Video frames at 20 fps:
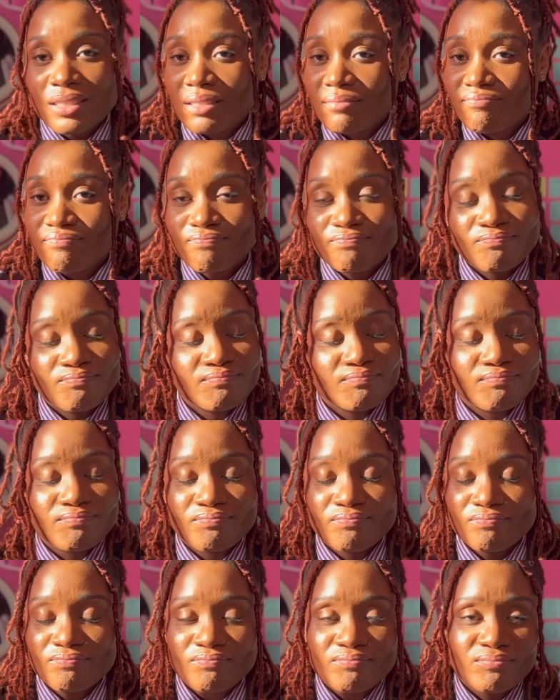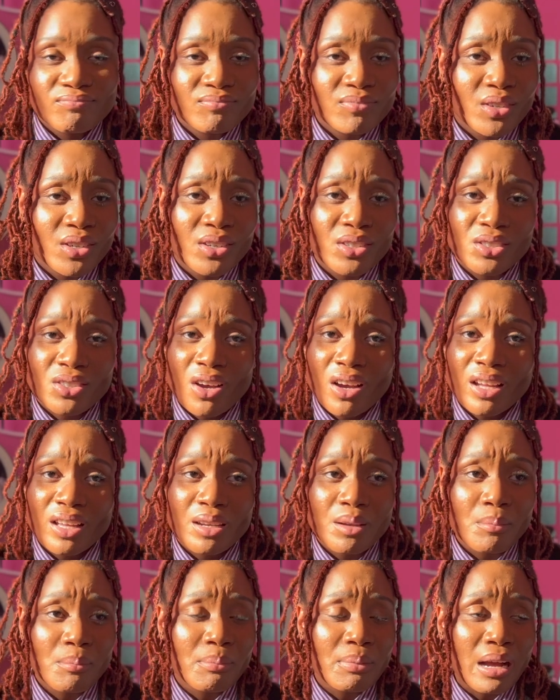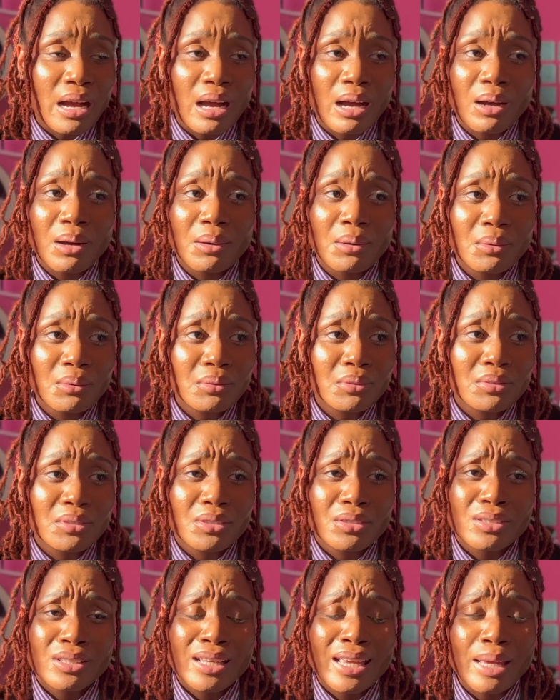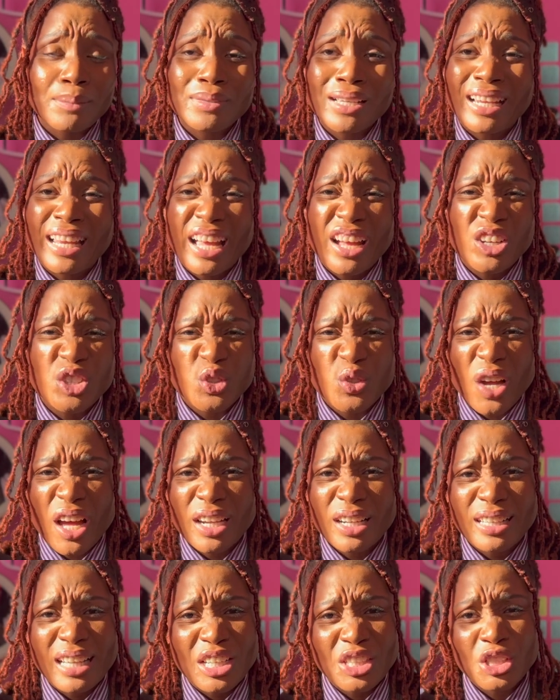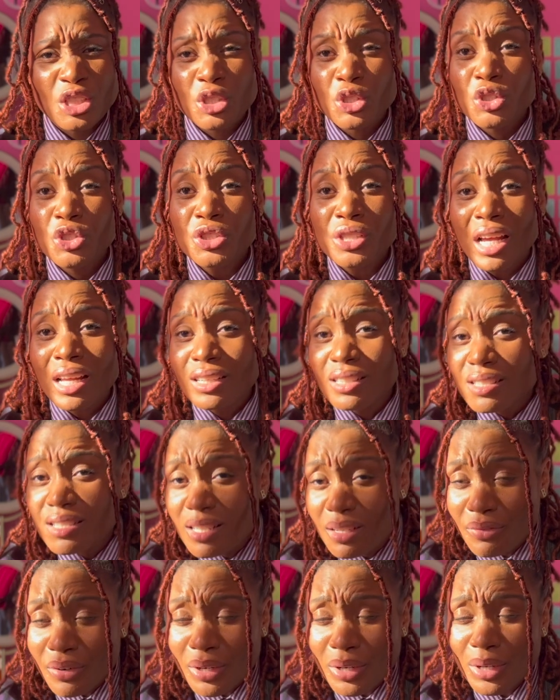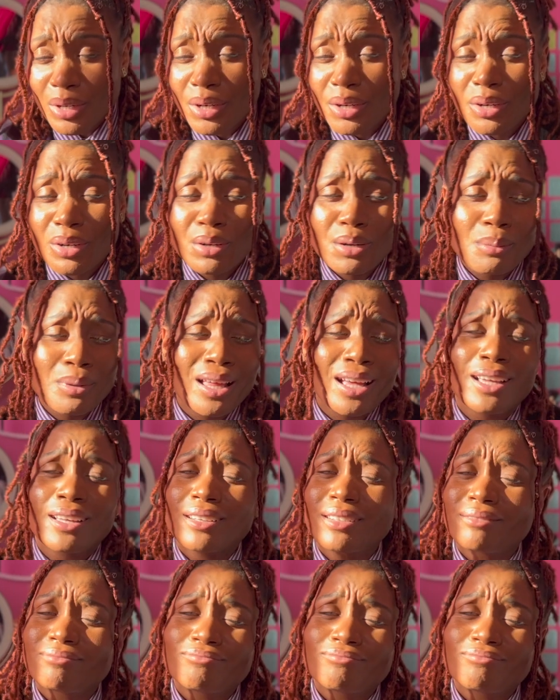her talking about, keep telling Adriana that she's jealous of her. I'm like,